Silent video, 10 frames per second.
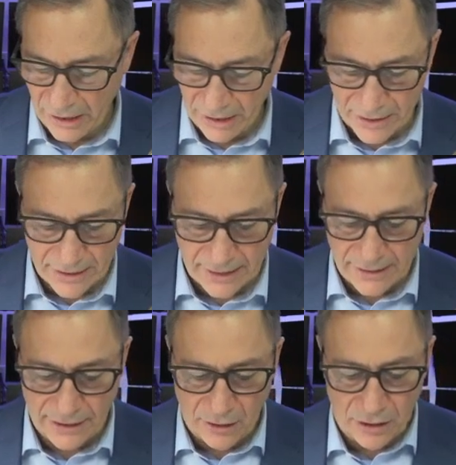Let's
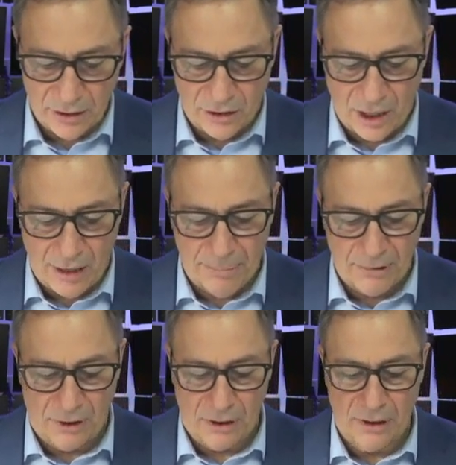take a look at copper.